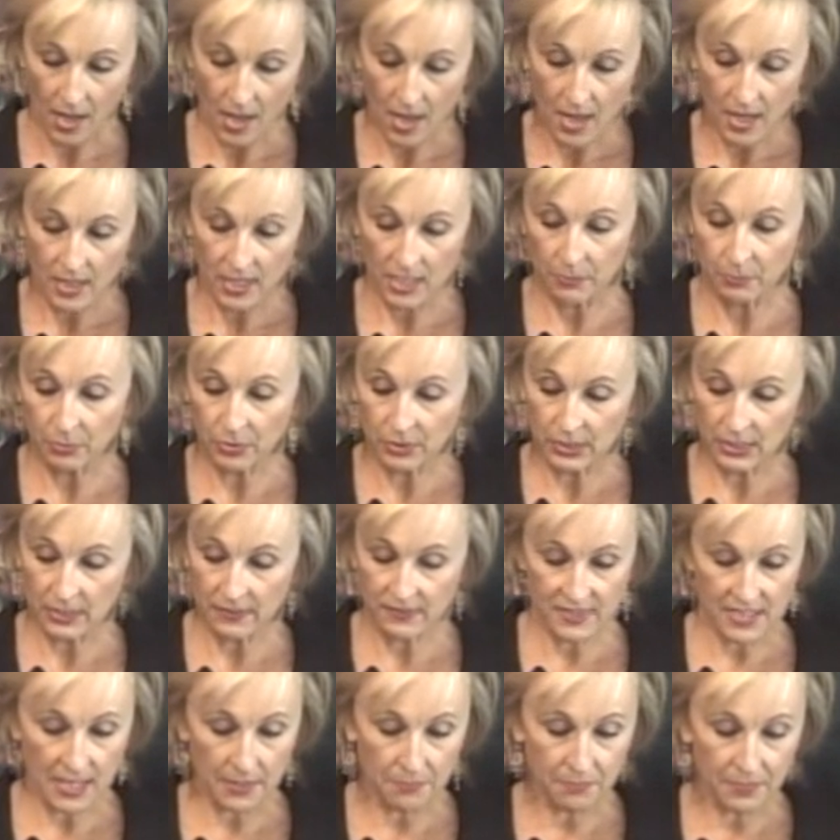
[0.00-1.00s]
he believes
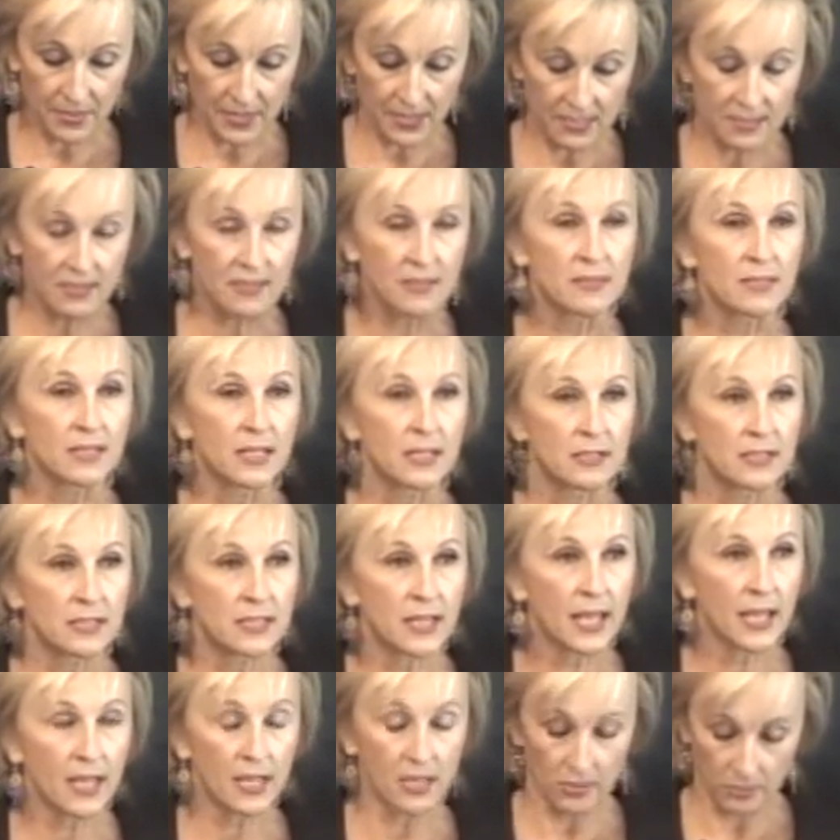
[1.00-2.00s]
that peace is
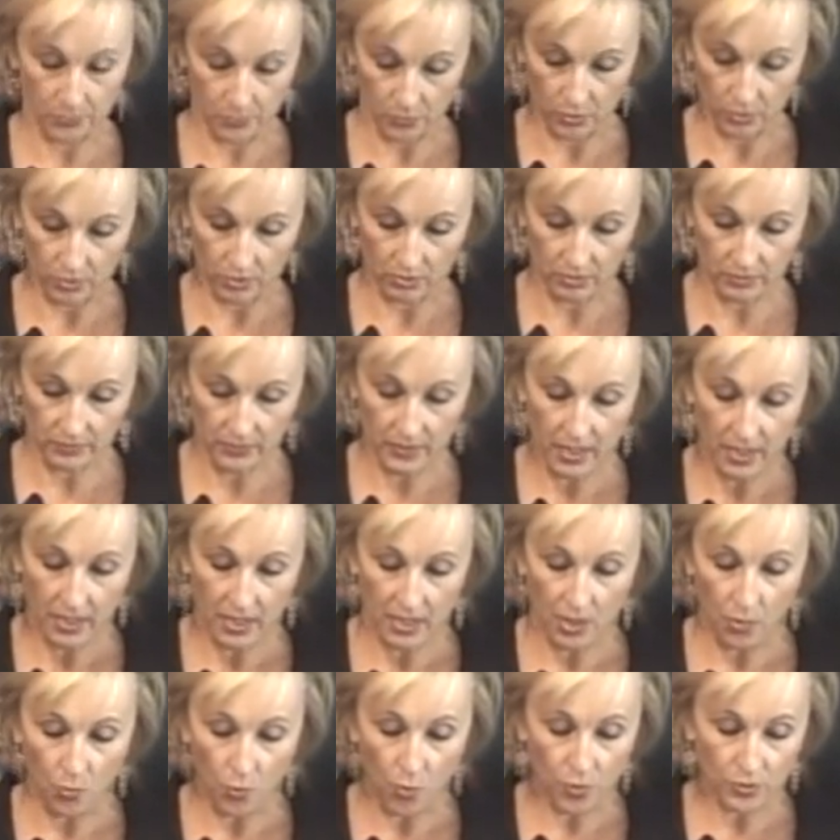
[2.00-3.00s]
attainable.
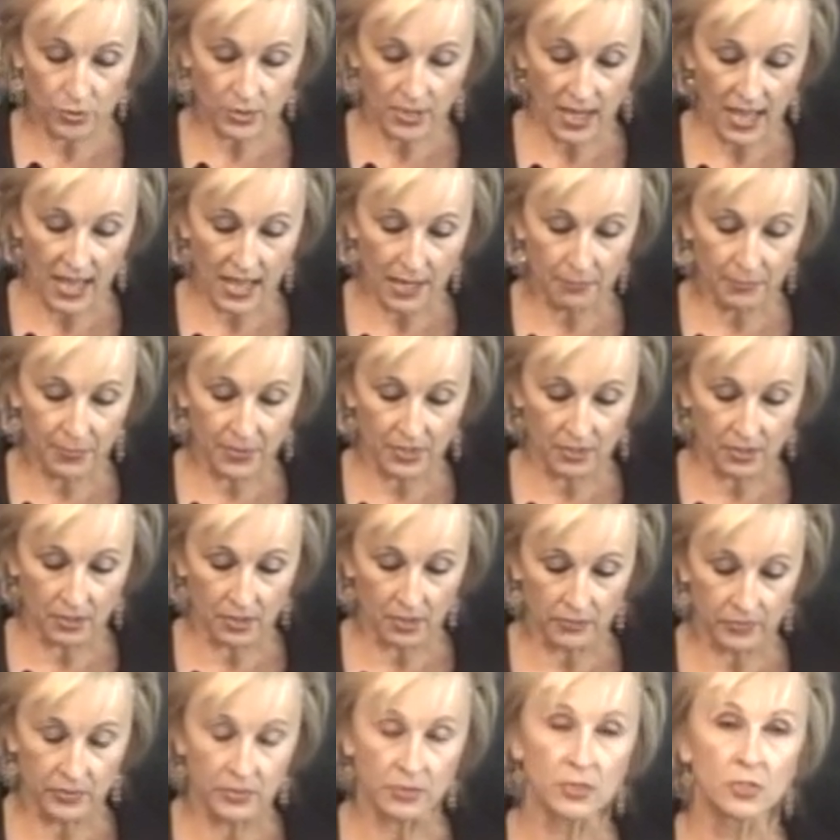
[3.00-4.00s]
It won't happen
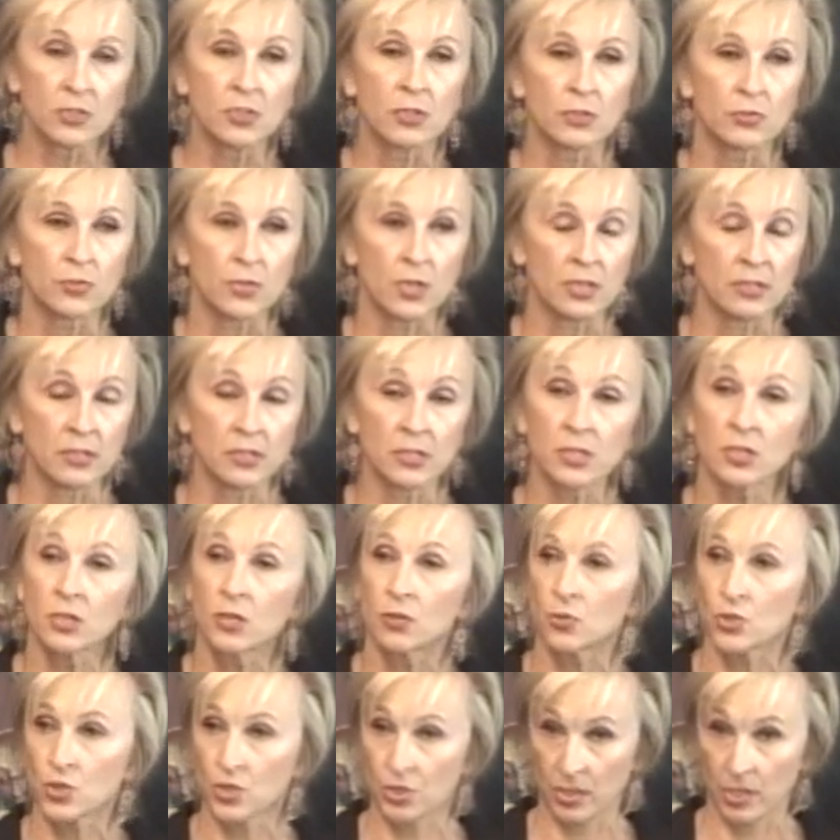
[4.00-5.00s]
in the
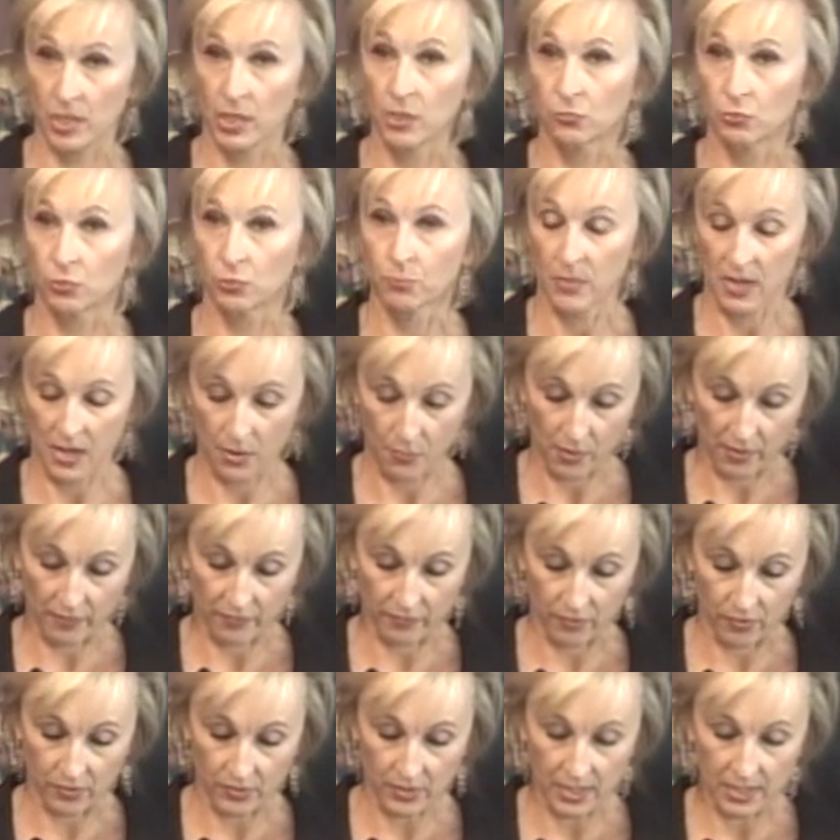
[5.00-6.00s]
negotiating room,
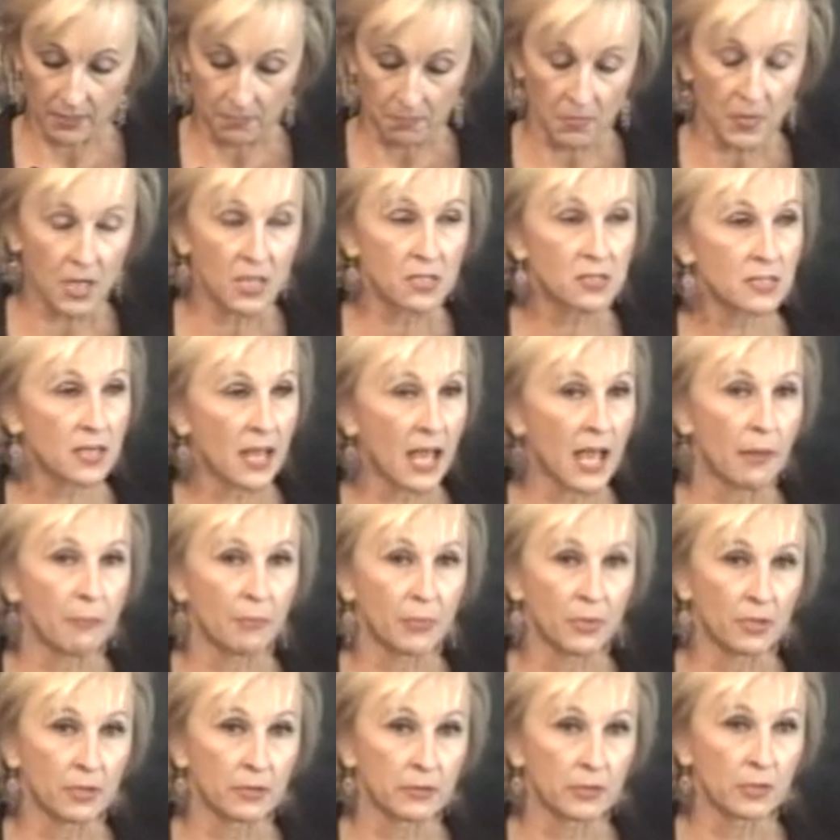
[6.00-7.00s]
however. It must
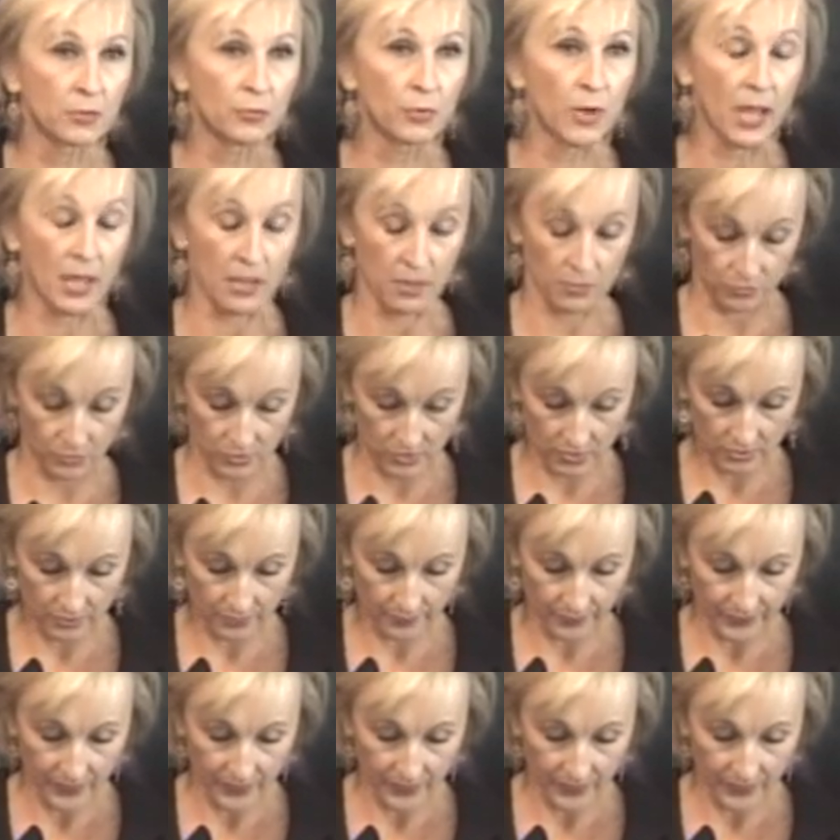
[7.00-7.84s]
happen on the ground.